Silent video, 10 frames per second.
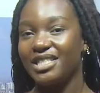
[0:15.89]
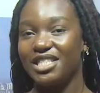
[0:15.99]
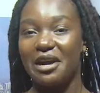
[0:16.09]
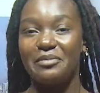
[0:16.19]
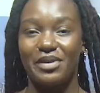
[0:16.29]

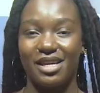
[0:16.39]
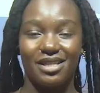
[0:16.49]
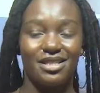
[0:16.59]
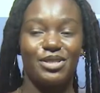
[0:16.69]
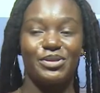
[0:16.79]
jump
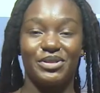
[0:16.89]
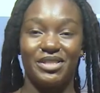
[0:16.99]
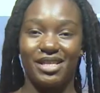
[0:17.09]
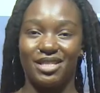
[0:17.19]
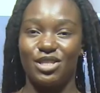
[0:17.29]
into
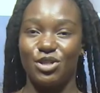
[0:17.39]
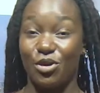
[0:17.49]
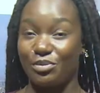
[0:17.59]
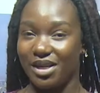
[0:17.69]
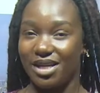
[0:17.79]
today's
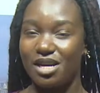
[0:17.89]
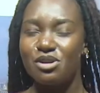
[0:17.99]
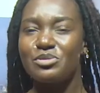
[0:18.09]
topic,